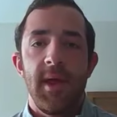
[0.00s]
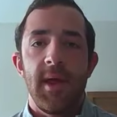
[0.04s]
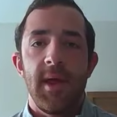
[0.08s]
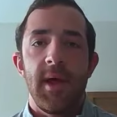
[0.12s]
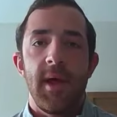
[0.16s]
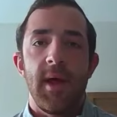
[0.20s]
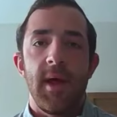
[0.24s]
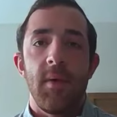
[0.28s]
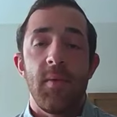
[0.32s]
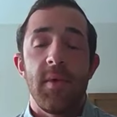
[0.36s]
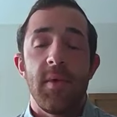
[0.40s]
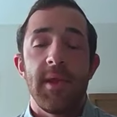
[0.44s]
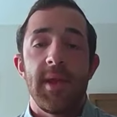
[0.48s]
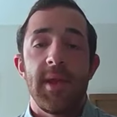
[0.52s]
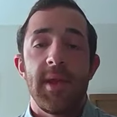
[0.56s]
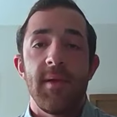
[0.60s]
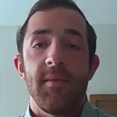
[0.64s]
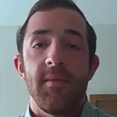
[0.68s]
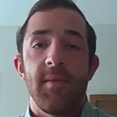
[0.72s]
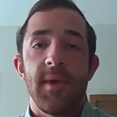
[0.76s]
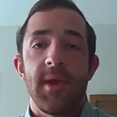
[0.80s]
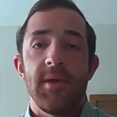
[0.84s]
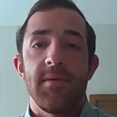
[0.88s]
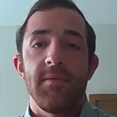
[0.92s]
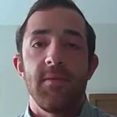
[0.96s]
when that
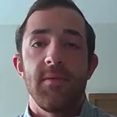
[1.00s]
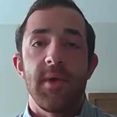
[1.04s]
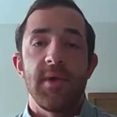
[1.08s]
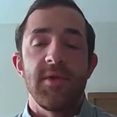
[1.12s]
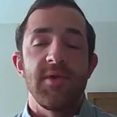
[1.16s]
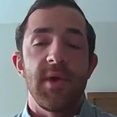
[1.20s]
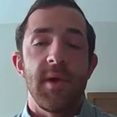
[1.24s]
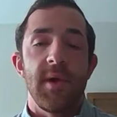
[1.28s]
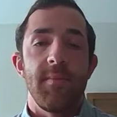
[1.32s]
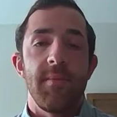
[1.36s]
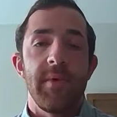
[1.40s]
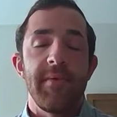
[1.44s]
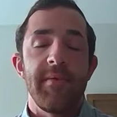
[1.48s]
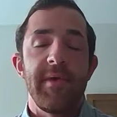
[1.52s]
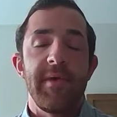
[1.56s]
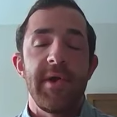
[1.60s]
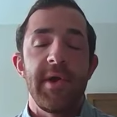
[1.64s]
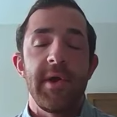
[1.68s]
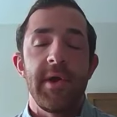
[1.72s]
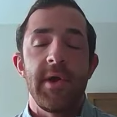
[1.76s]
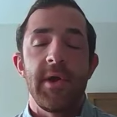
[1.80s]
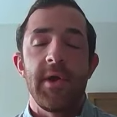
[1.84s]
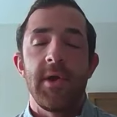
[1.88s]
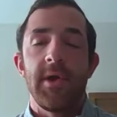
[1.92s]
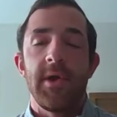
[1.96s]
rate drop would have
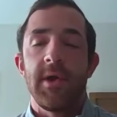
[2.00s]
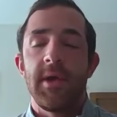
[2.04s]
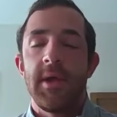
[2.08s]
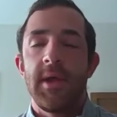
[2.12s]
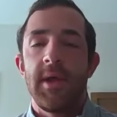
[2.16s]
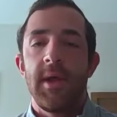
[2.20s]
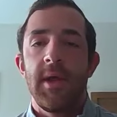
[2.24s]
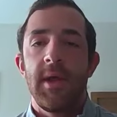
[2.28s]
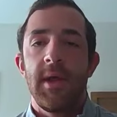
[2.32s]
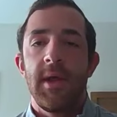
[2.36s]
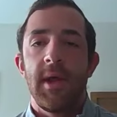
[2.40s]
occurred,